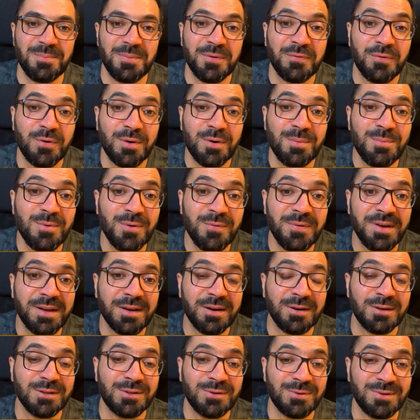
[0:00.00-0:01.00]
before
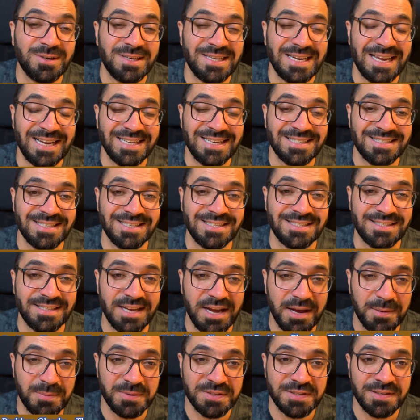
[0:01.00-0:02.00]
moving on to the next
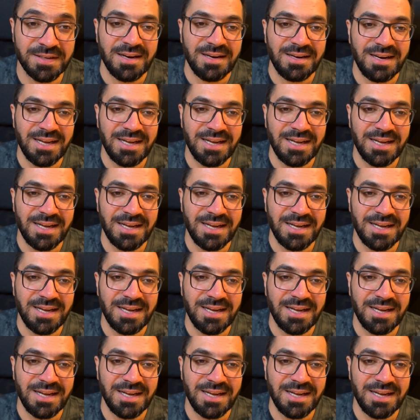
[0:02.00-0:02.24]
steps,